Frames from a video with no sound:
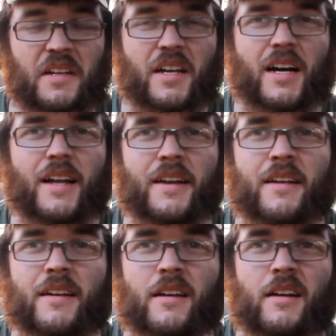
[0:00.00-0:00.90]
the gun,
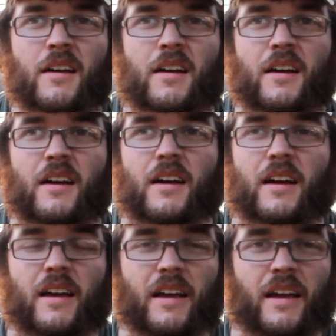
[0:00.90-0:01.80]

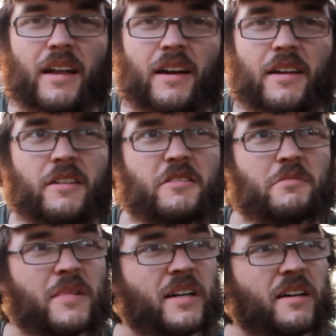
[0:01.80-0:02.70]
and I used
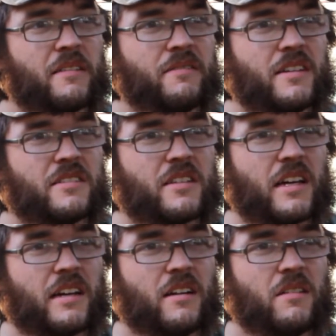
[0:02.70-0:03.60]
my fish
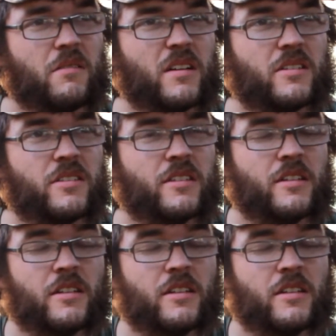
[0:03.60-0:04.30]
scale, which